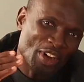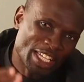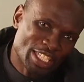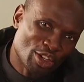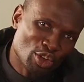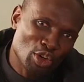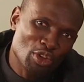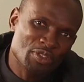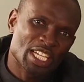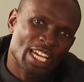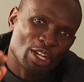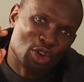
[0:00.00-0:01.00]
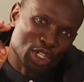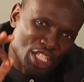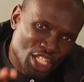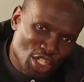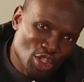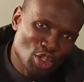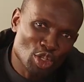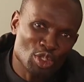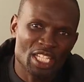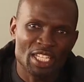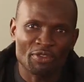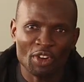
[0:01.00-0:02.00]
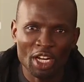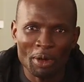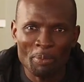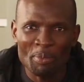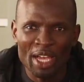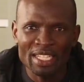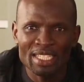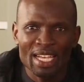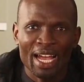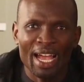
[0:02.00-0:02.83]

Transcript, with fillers: Waterkloof's continuous development